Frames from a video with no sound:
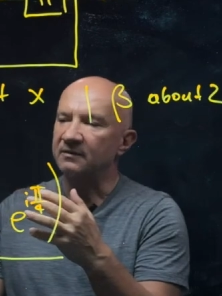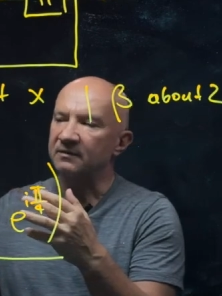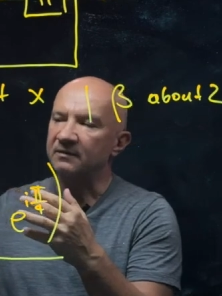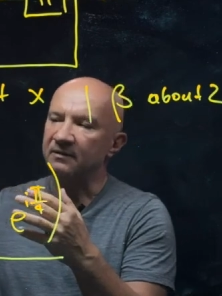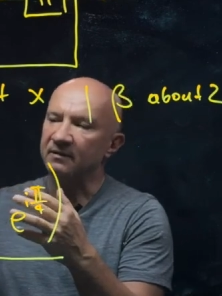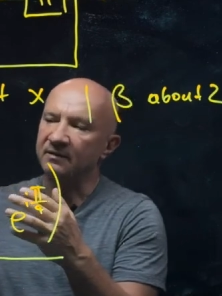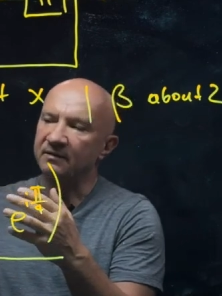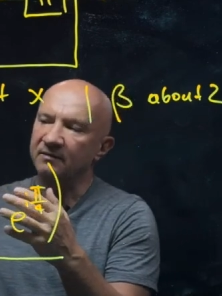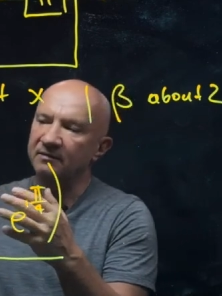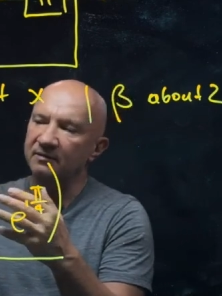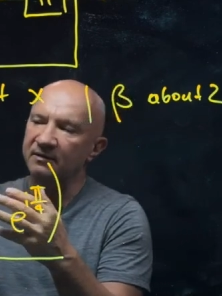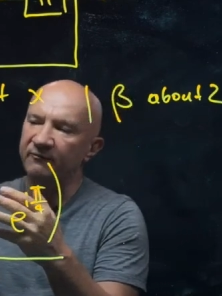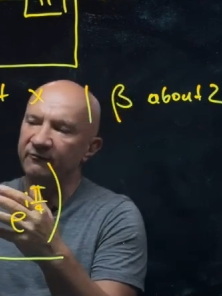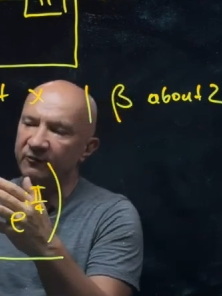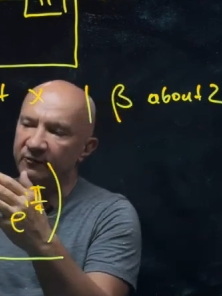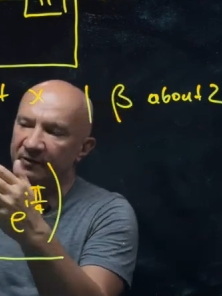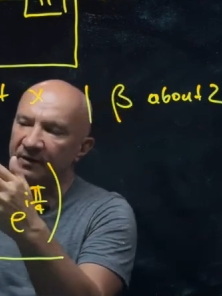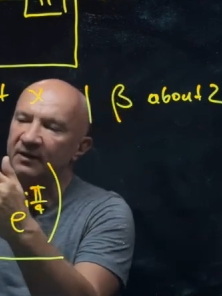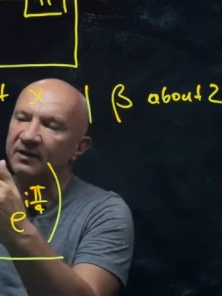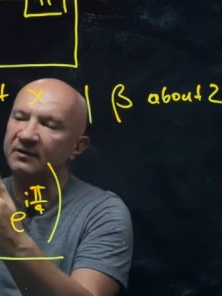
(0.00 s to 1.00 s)
if you
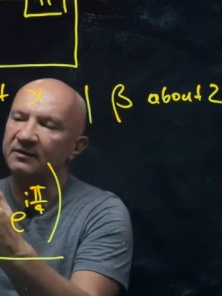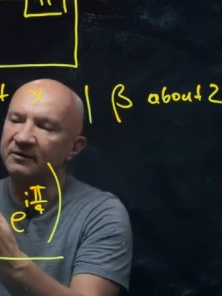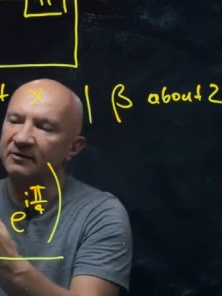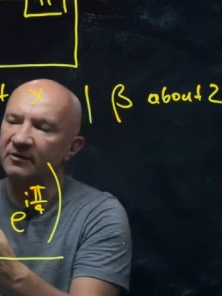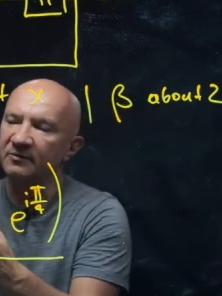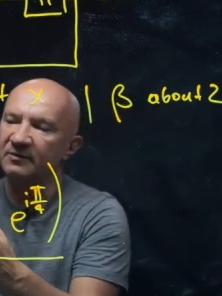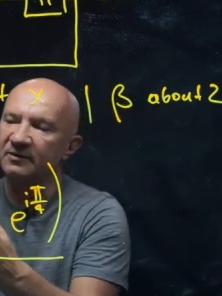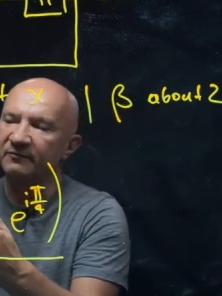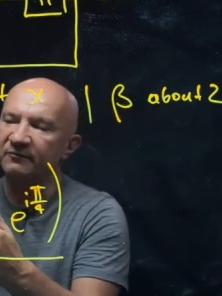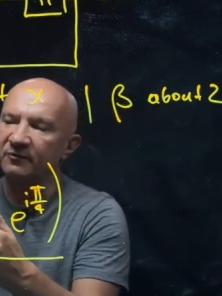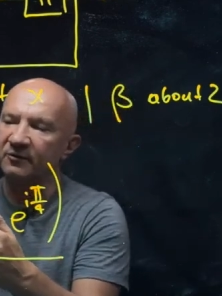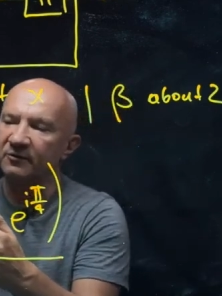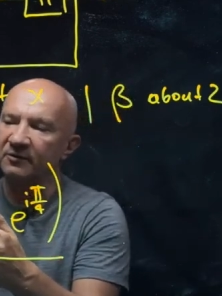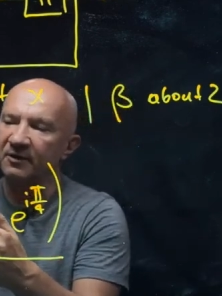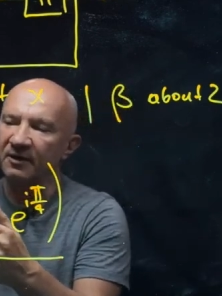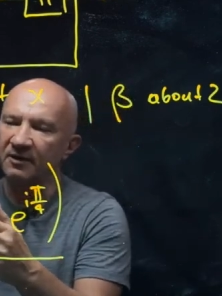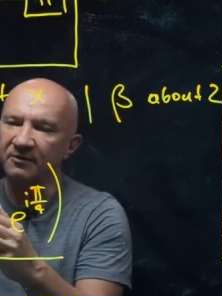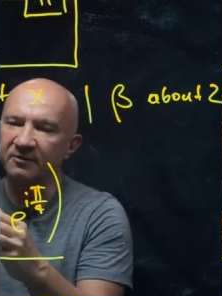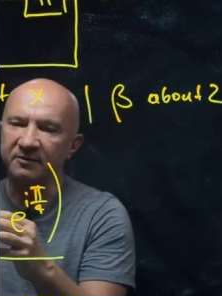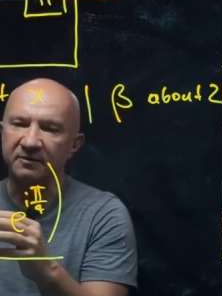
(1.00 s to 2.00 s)
think in terms of
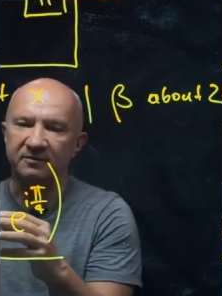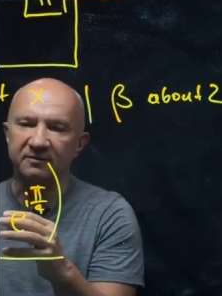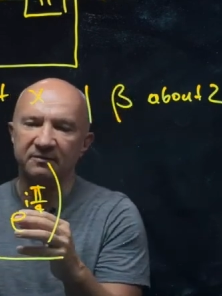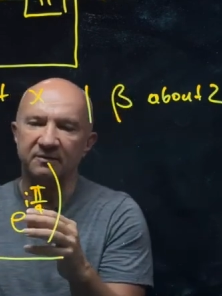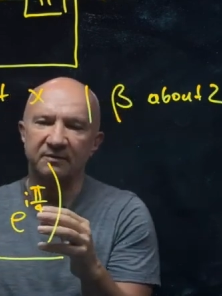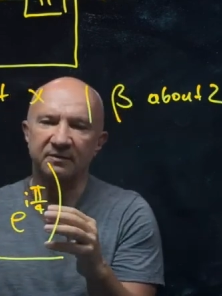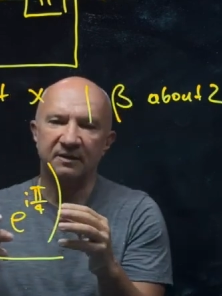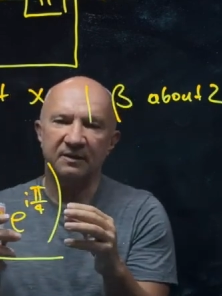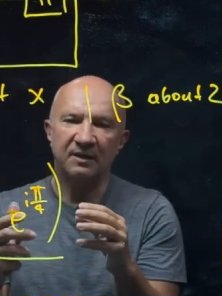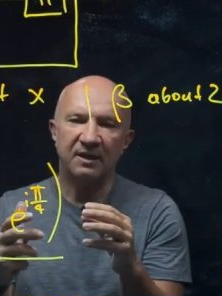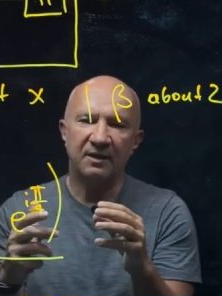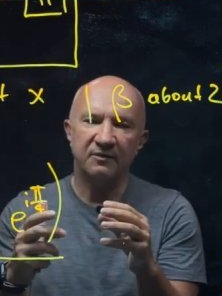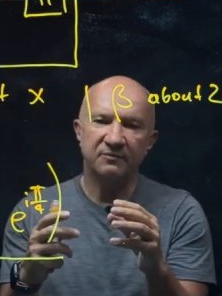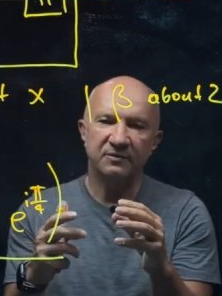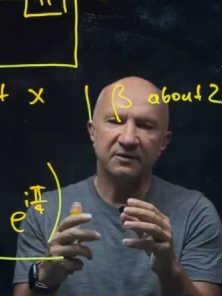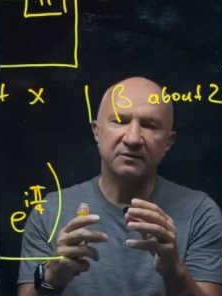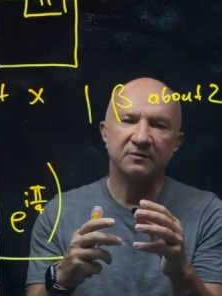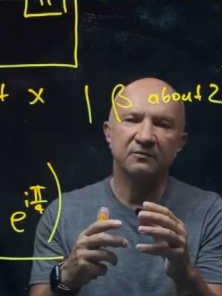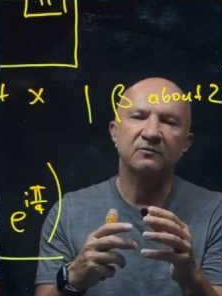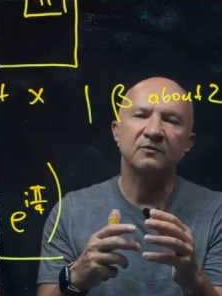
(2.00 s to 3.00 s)
rotations, it allows
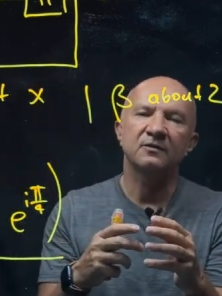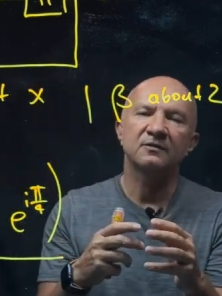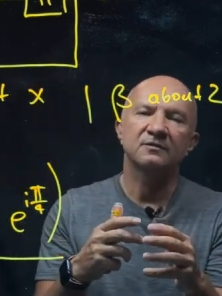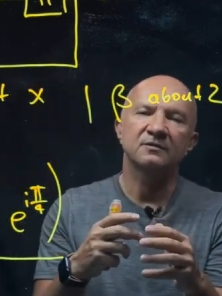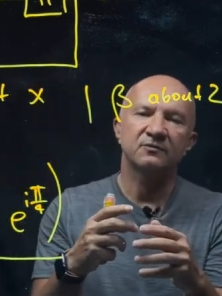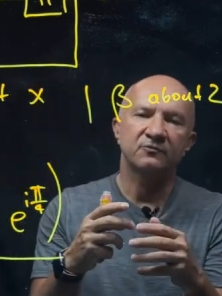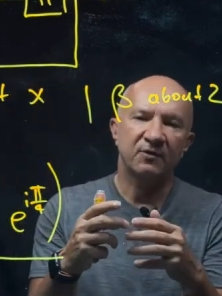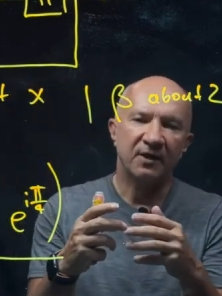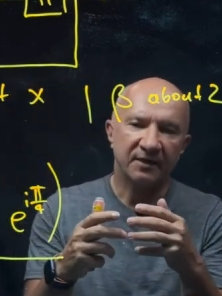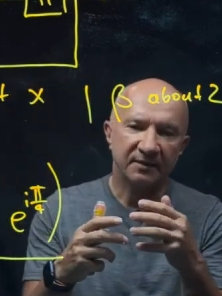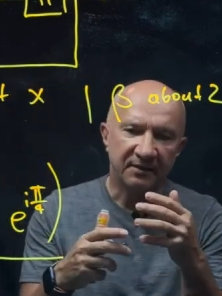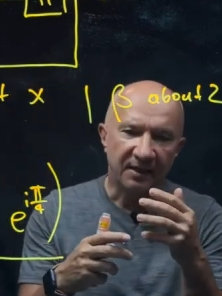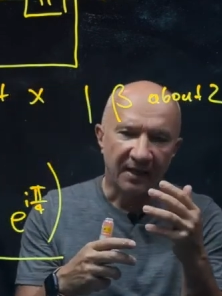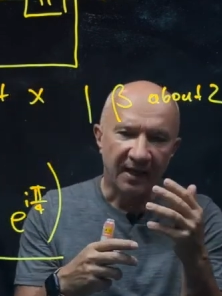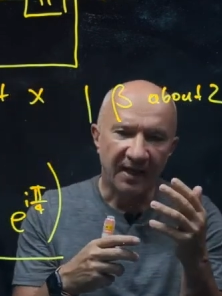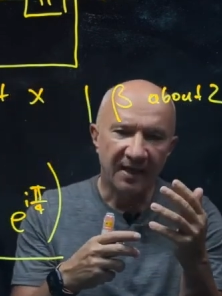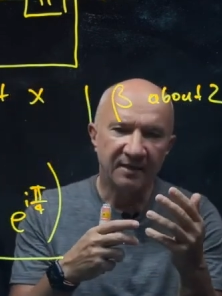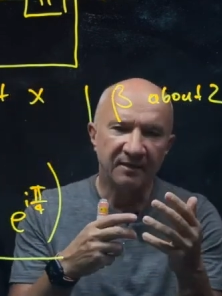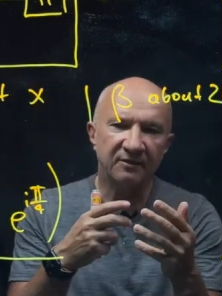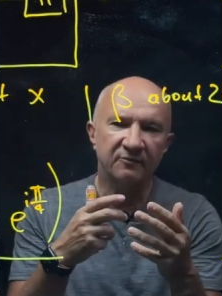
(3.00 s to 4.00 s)
us to construct
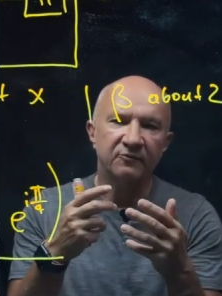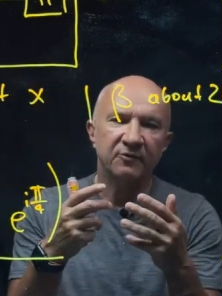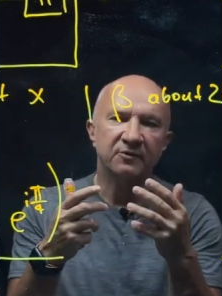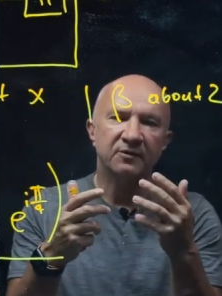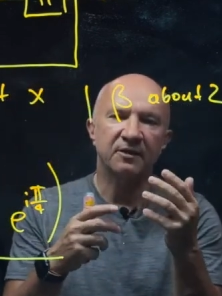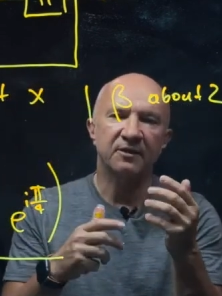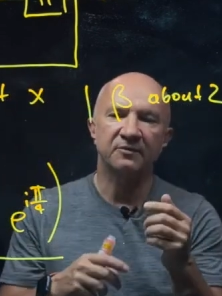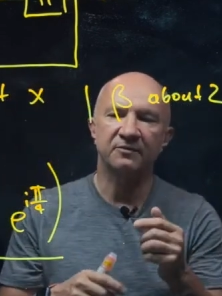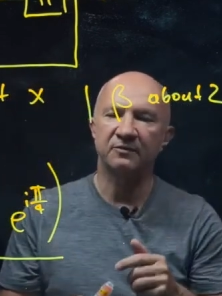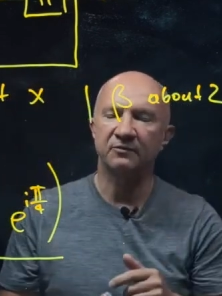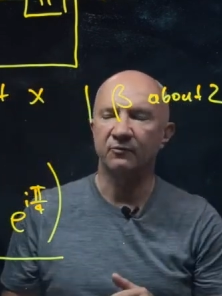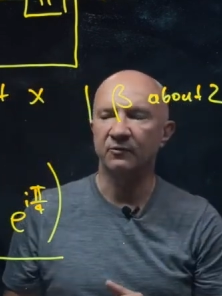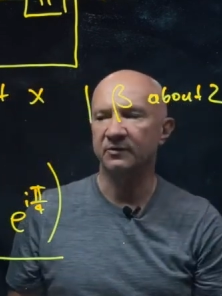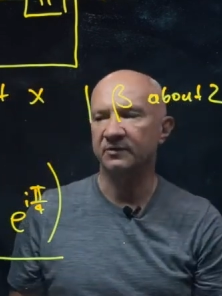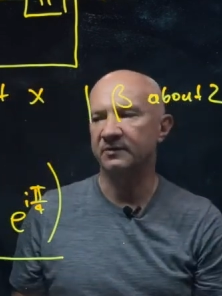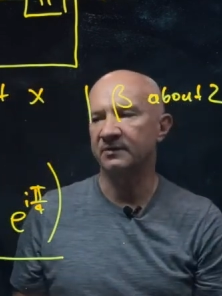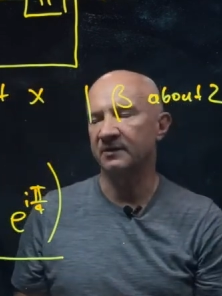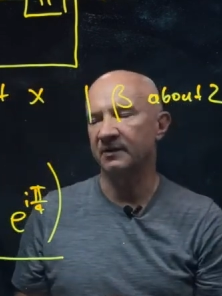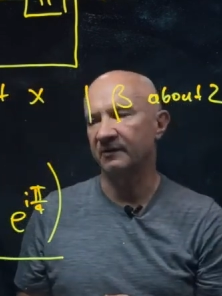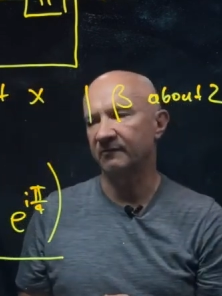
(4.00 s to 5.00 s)
any rotation
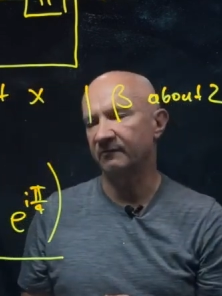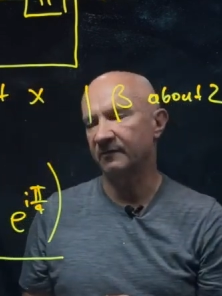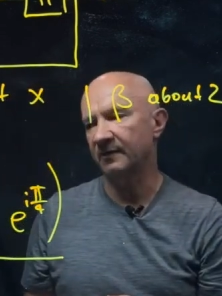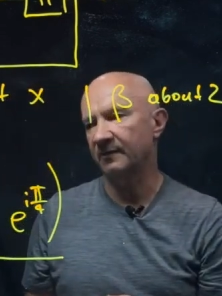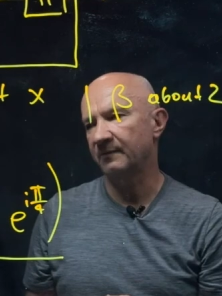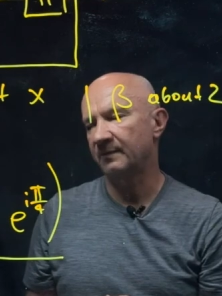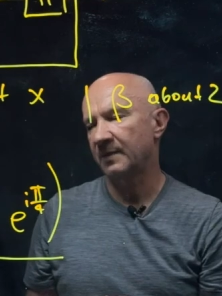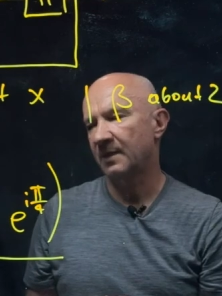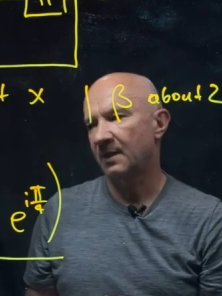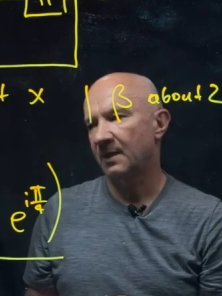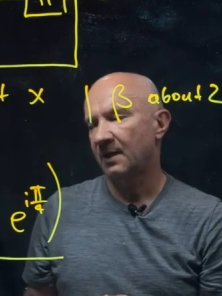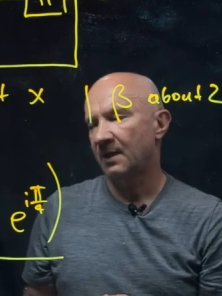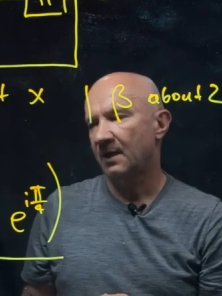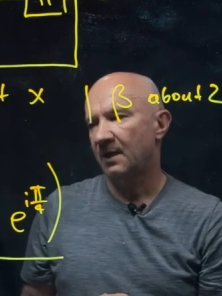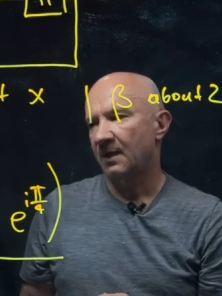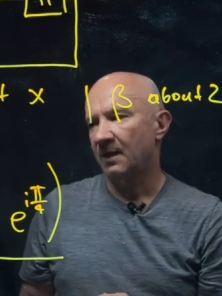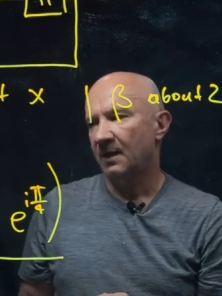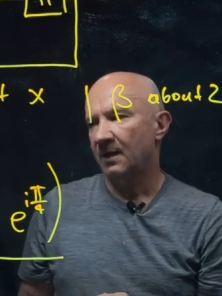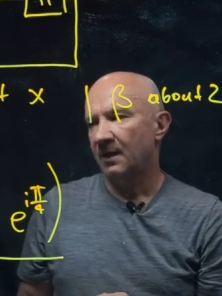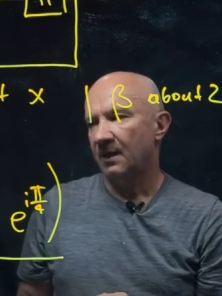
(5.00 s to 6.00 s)
whatsoever.
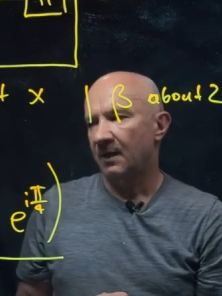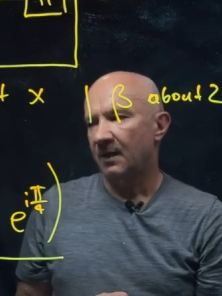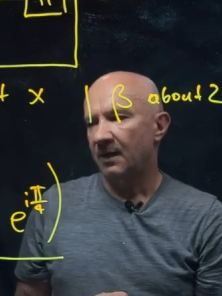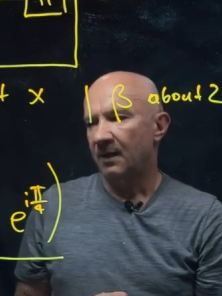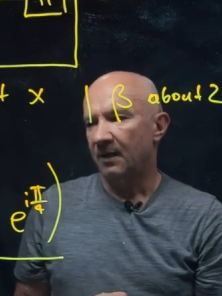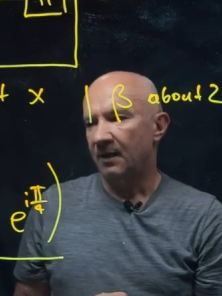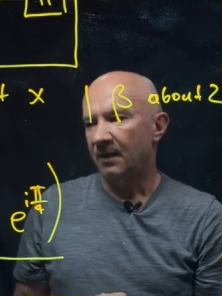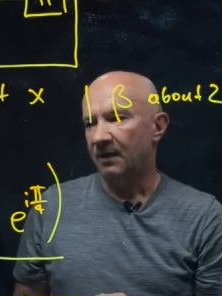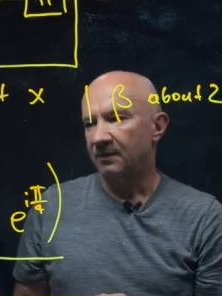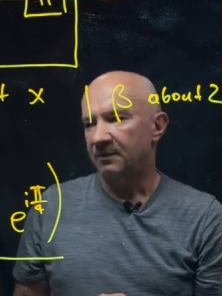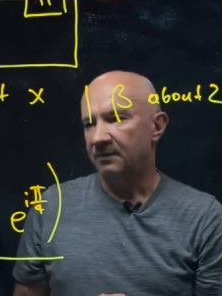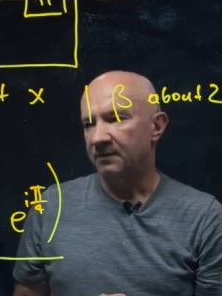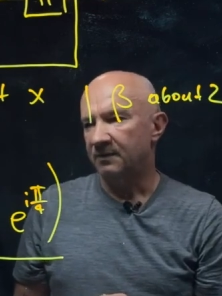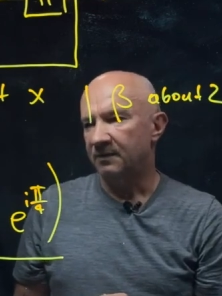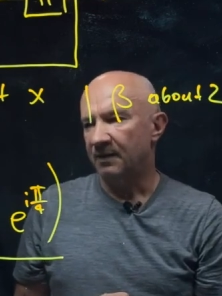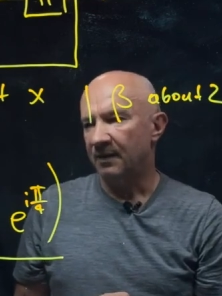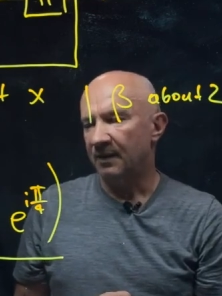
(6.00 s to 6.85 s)
It's